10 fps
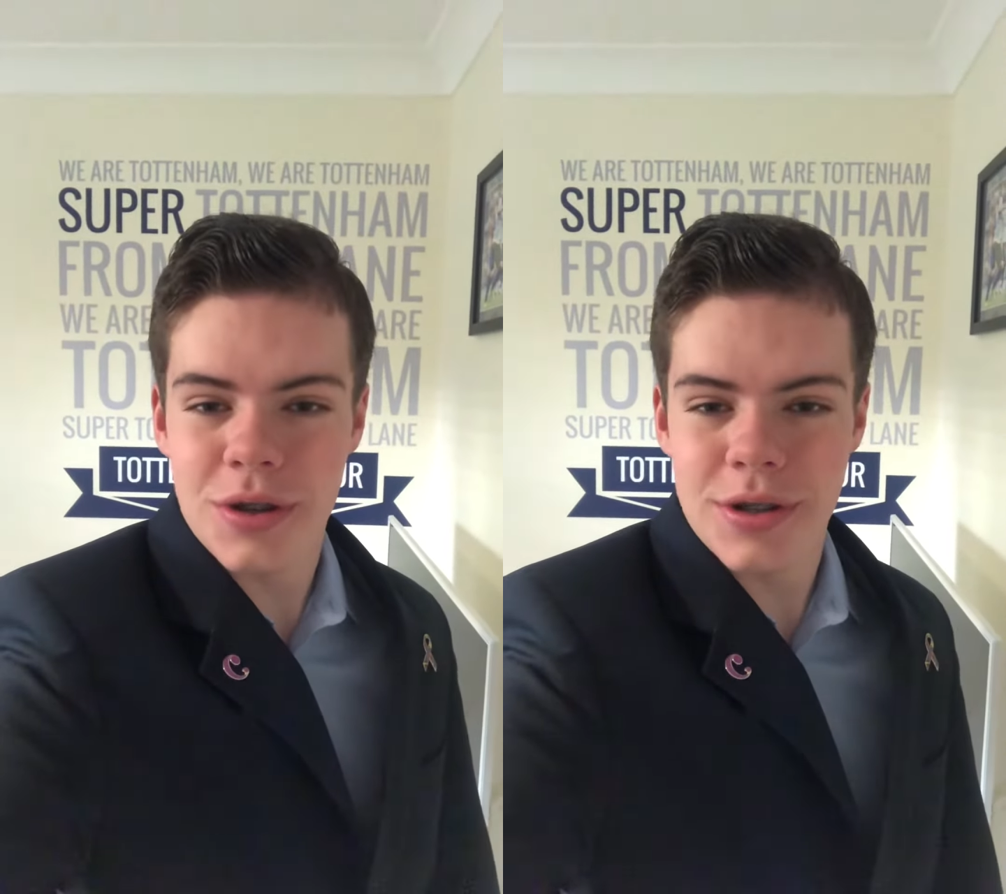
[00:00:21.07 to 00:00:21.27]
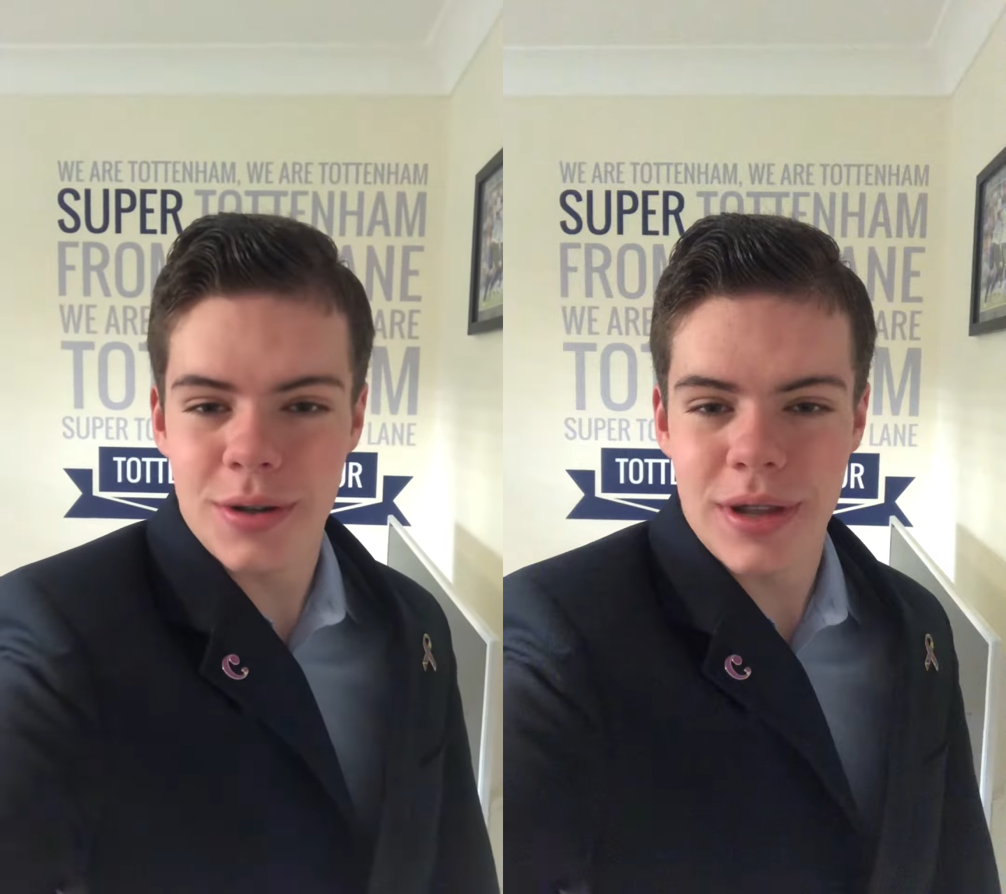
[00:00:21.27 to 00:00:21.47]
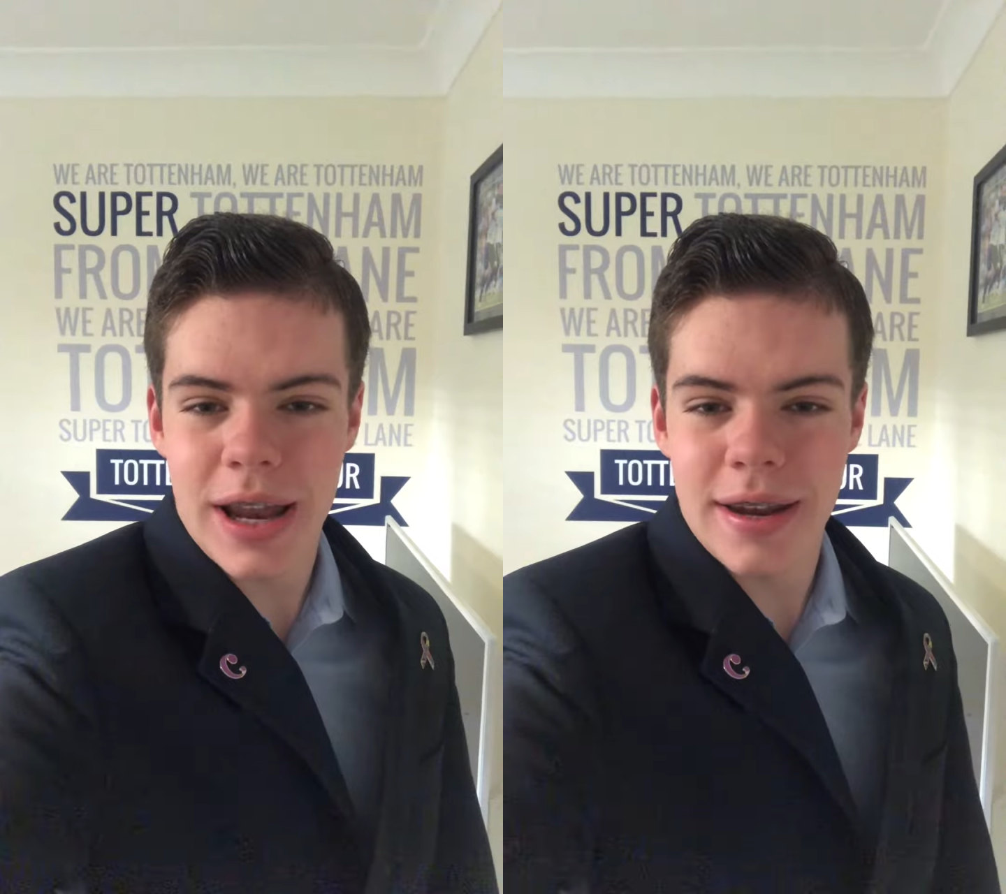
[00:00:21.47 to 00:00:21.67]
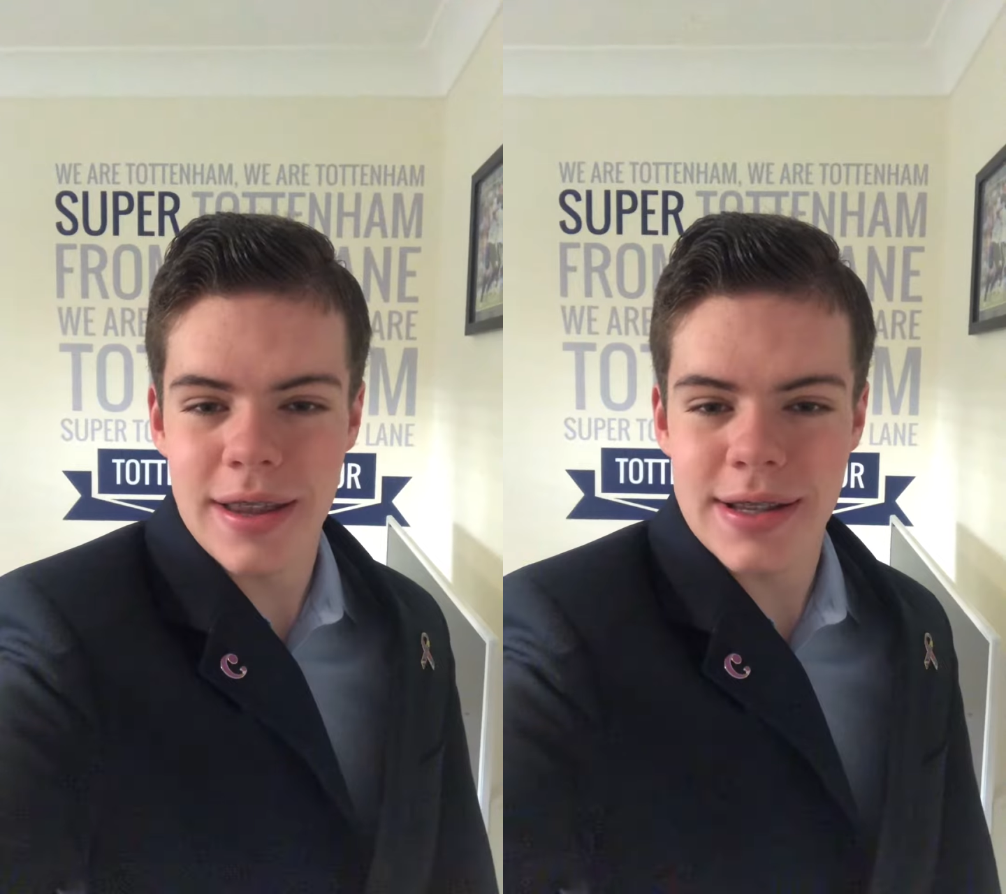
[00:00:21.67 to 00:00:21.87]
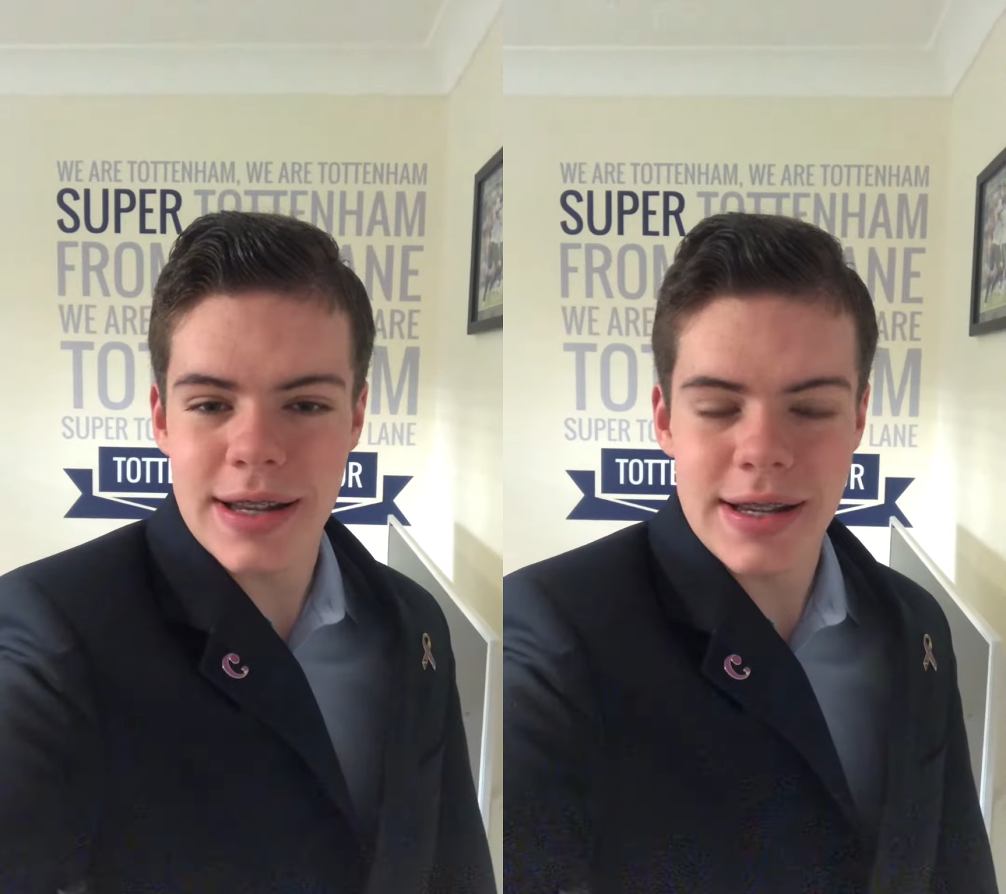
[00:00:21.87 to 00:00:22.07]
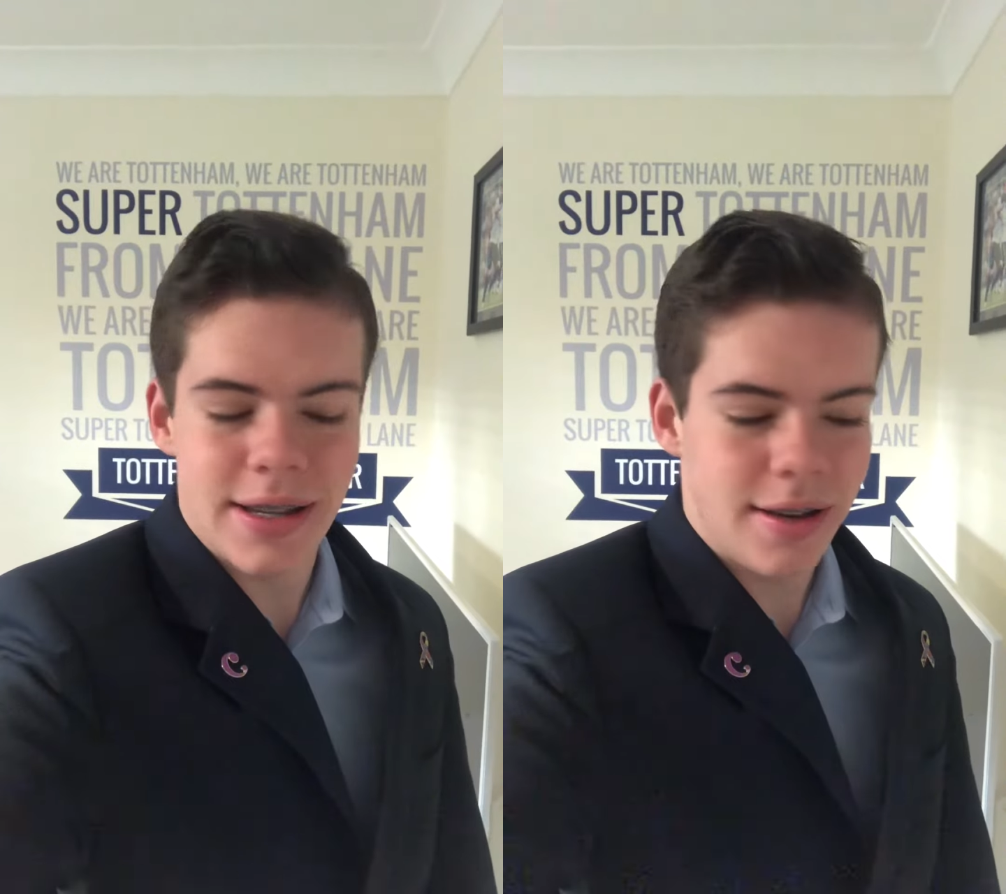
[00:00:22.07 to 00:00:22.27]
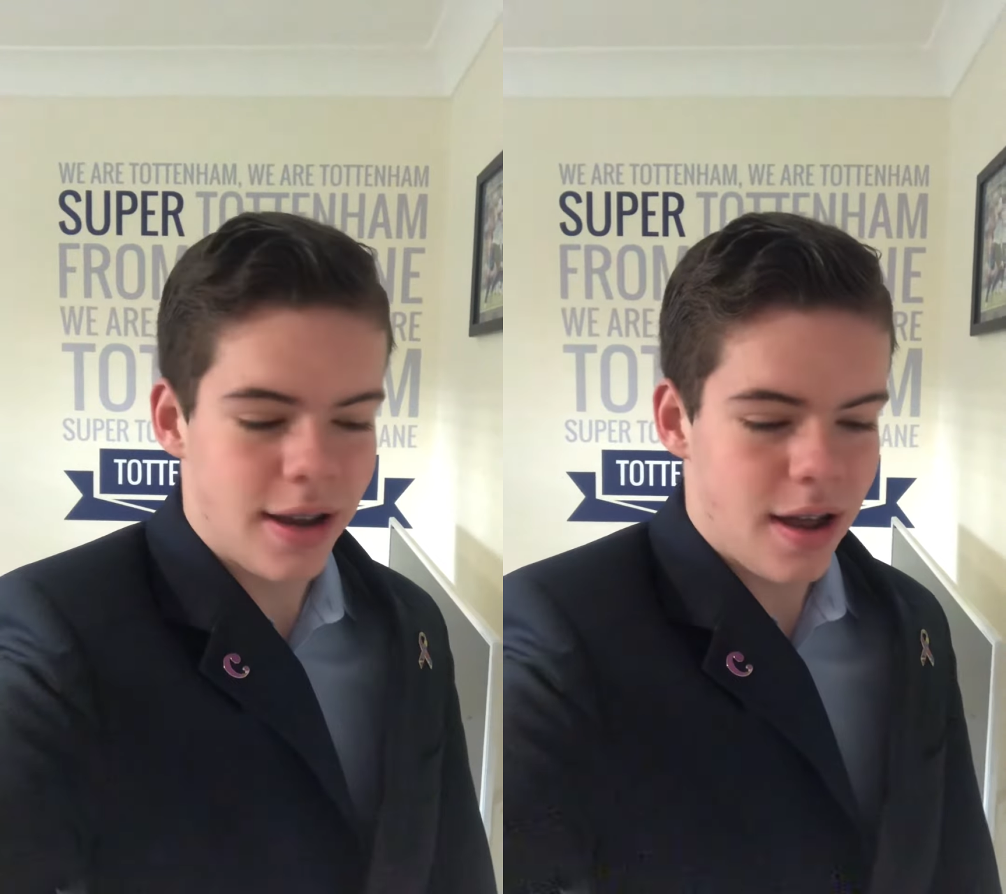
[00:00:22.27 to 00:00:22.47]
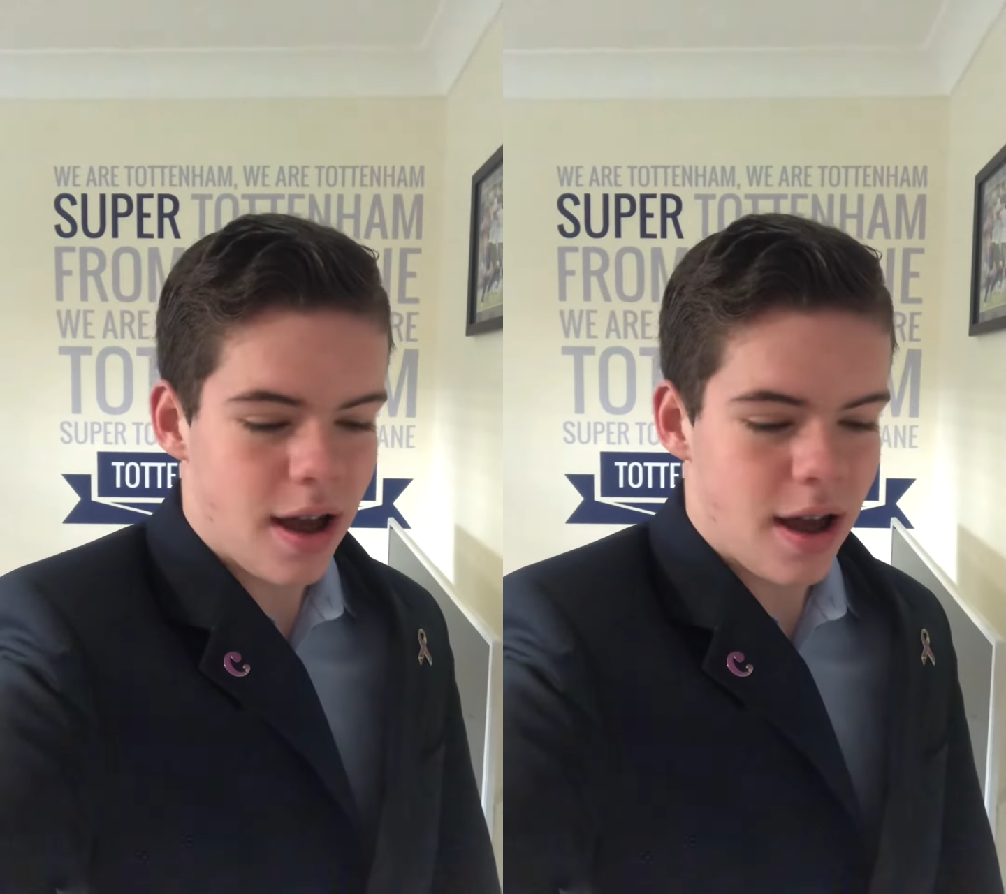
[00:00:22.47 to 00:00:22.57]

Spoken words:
until the end of the season.